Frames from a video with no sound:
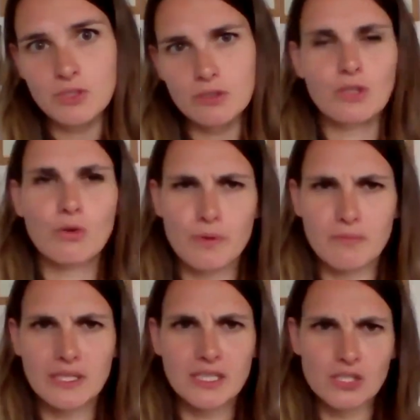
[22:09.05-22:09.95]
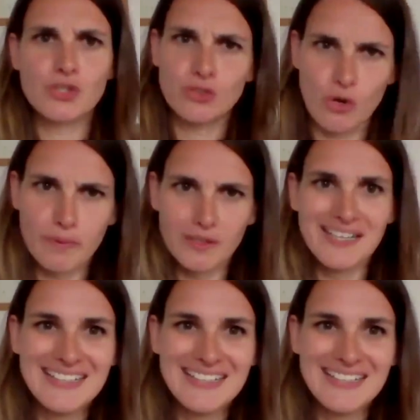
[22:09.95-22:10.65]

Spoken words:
not open-minded, just open.